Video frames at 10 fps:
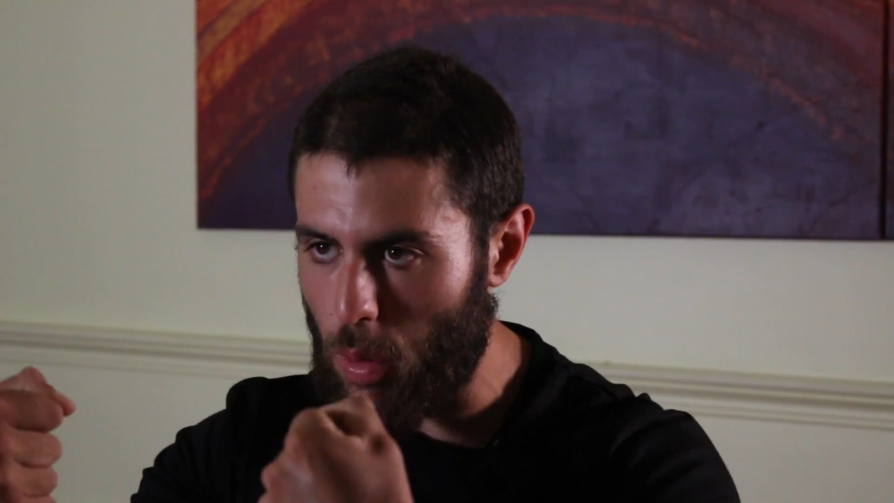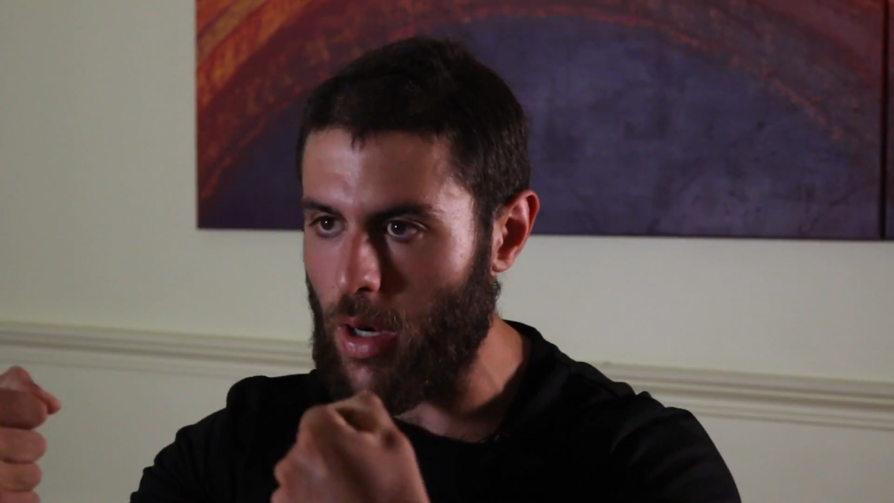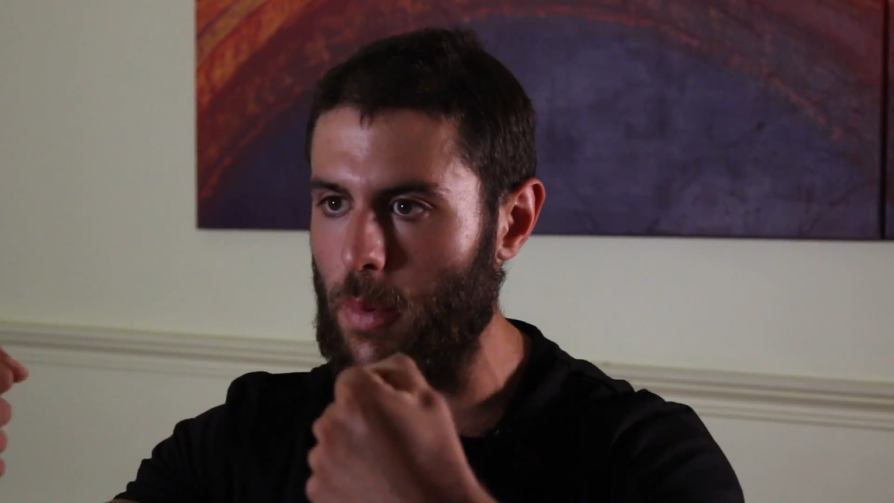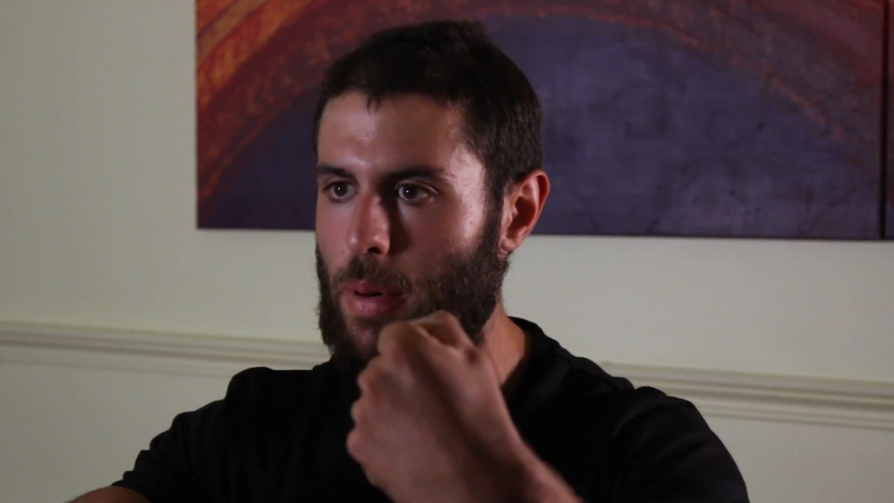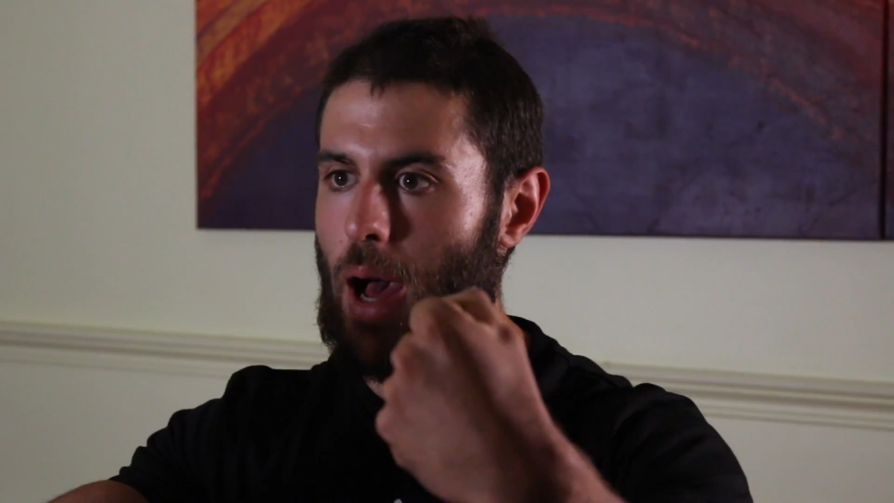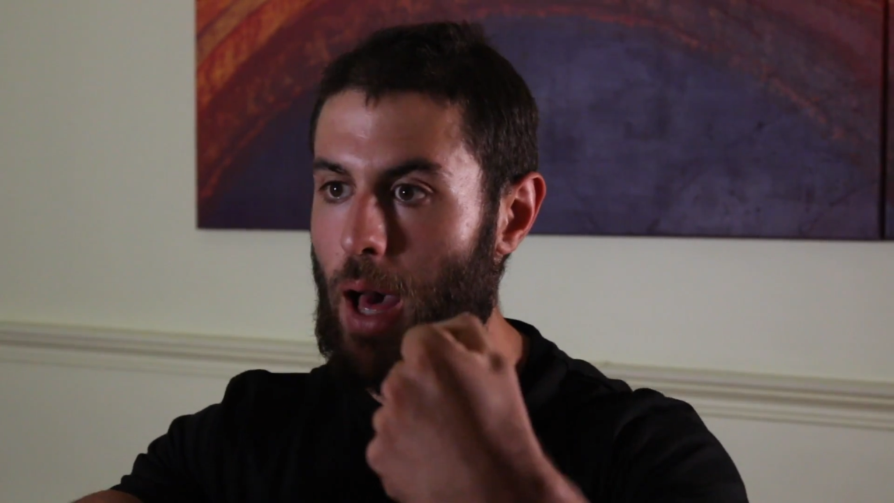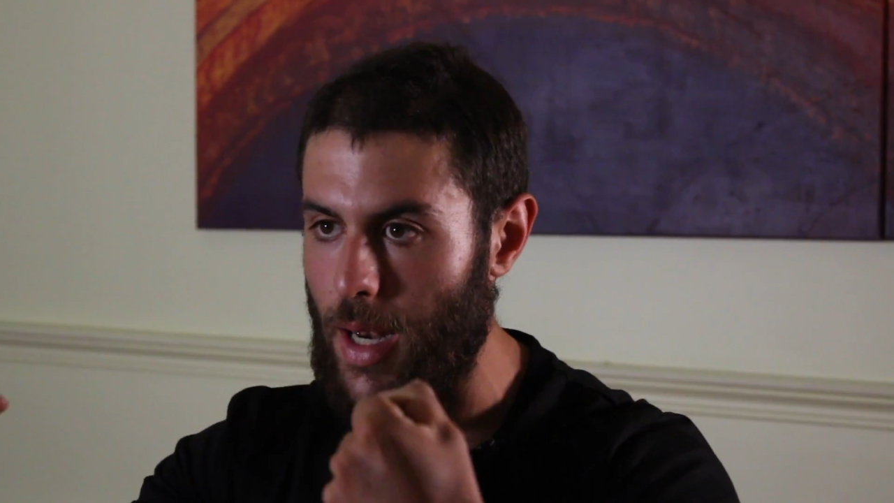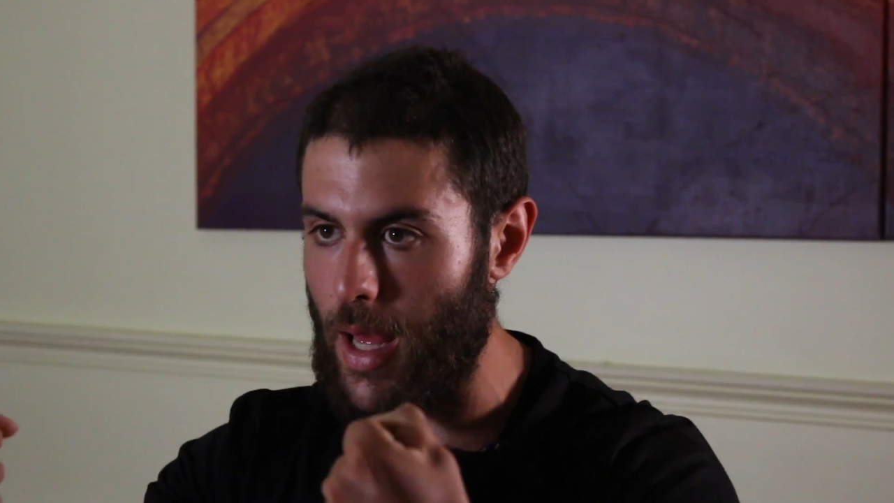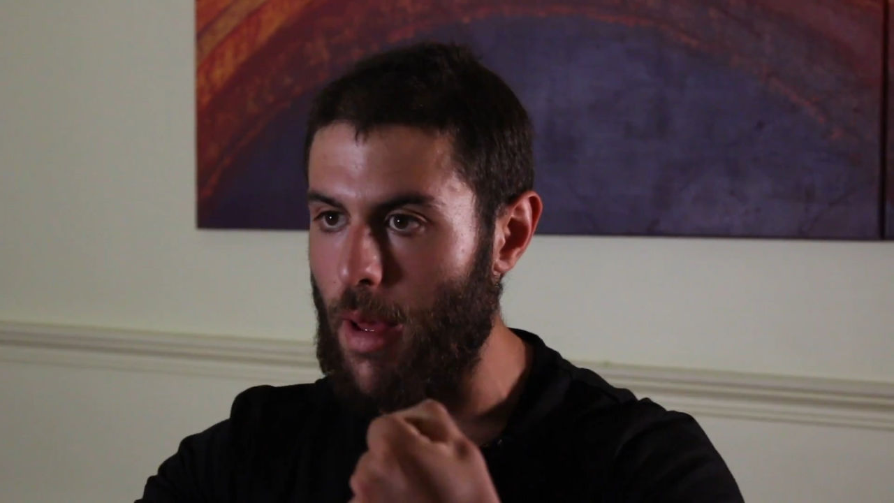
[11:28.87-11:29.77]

pull it apart